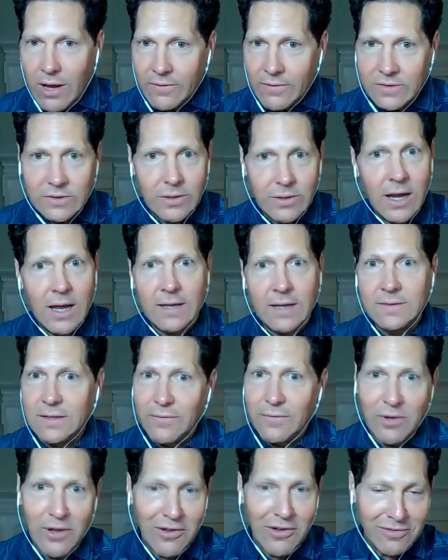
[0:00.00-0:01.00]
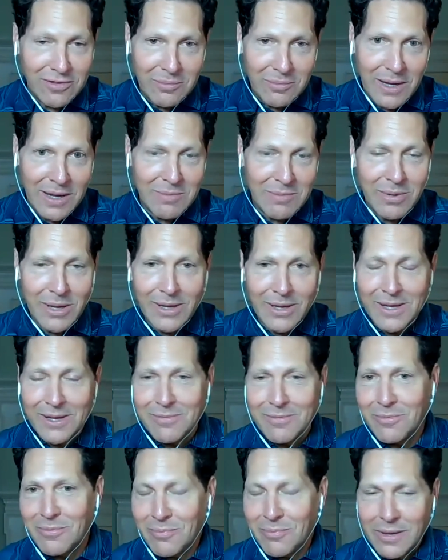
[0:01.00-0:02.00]
have stress, if you have some bad
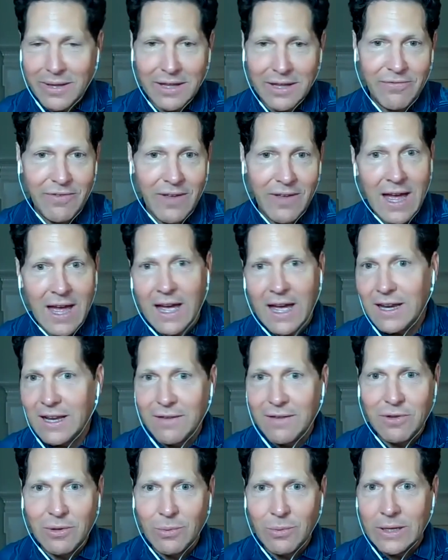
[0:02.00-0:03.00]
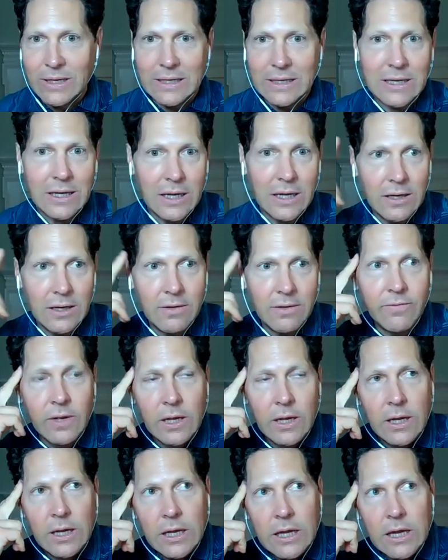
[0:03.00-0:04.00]
belly fat, if you want to
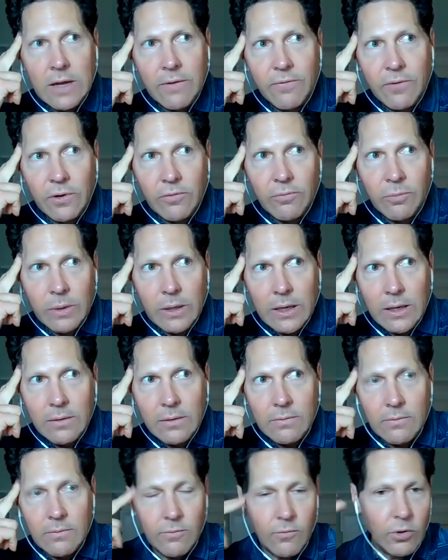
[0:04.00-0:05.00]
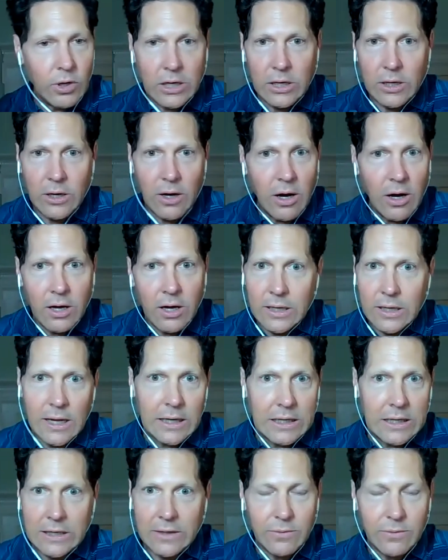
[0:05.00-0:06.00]
if you've been working hard and not
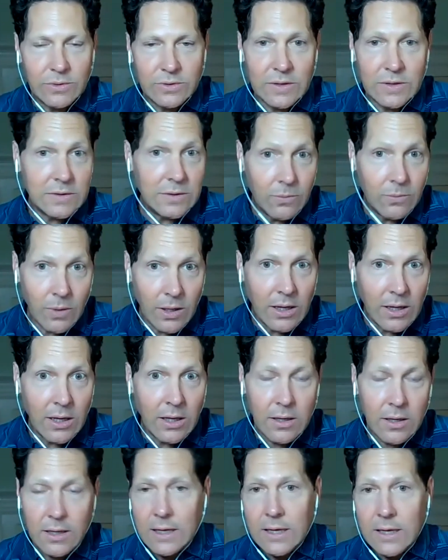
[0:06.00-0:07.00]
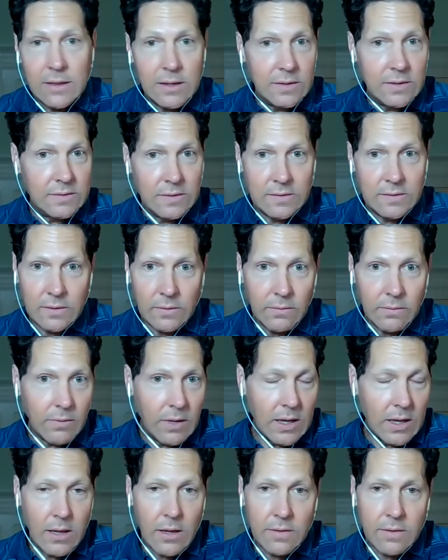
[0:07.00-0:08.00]
getting the results you want, this is
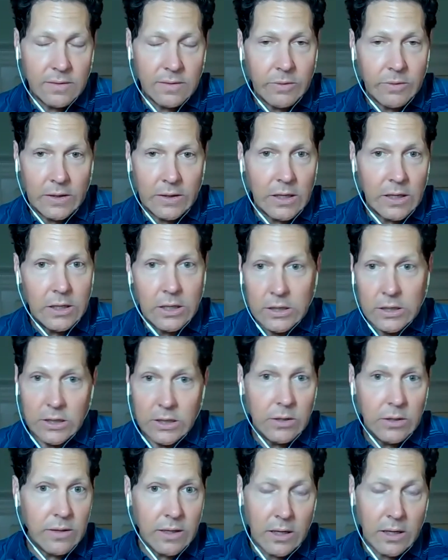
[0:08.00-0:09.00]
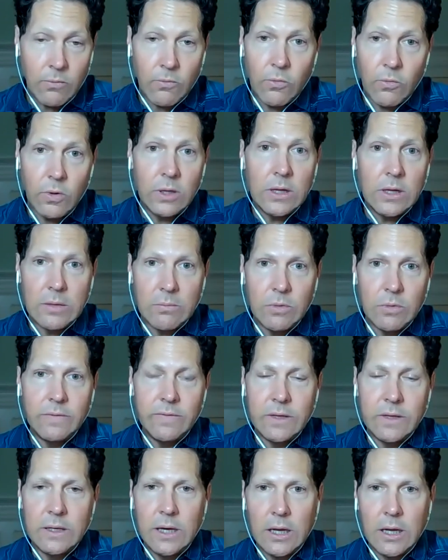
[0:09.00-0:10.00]
a something that you could do that can really
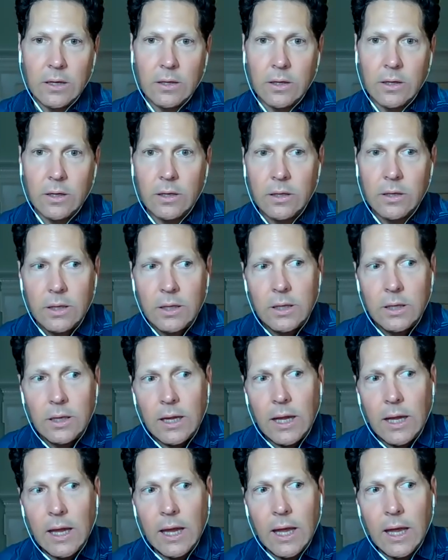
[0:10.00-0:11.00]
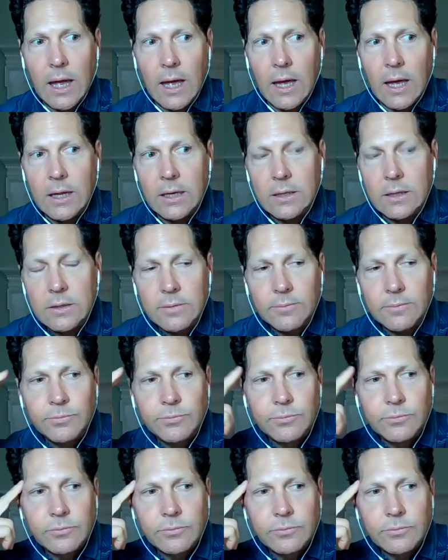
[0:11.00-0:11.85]
move the needle. And